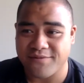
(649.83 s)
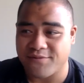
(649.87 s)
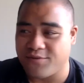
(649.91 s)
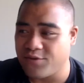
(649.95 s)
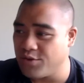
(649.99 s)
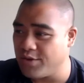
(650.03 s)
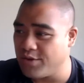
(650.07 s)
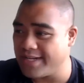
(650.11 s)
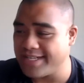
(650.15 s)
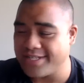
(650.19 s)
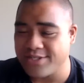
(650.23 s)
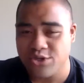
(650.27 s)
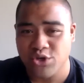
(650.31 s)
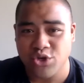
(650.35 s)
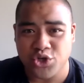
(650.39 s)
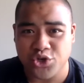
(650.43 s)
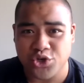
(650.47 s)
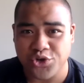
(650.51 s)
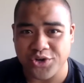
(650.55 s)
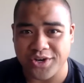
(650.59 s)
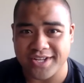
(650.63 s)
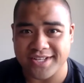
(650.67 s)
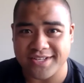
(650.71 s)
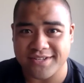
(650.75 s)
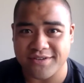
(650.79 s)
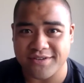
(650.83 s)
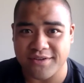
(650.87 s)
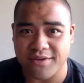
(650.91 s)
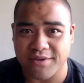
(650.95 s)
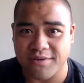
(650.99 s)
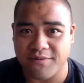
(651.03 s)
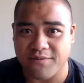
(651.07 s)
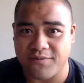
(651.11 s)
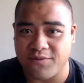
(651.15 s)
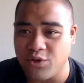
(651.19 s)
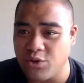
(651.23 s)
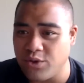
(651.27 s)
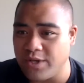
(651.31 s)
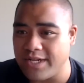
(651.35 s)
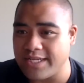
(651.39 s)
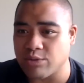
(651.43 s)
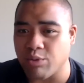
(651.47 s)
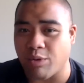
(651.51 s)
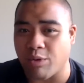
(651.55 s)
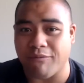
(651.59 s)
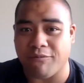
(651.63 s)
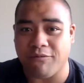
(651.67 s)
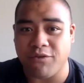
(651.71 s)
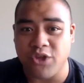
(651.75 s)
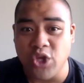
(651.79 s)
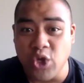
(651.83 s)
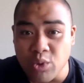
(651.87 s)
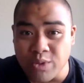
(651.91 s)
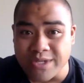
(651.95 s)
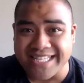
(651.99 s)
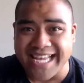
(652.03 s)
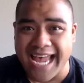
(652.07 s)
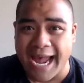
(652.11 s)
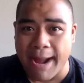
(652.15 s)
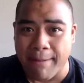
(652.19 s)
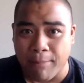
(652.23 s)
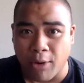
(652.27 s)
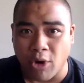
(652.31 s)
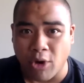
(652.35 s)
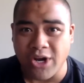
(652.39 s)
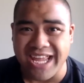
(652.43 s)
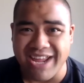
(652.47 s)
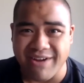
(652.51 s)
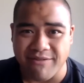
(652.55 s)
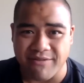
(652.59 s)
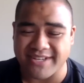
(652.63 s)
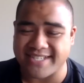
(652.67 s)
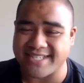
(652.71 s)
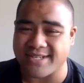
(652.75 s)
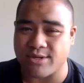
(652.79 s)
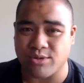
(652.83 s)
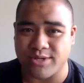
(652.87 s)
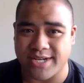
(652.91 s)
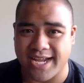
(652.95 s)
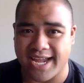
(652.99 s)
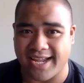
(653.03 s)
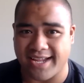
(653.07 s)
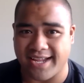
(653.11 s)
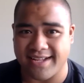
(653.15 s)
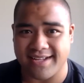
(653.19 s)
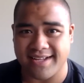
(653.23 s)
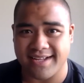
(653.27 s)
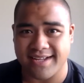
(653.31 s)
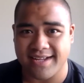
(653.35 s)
Food is nutrients. Food is what fuels our body every single day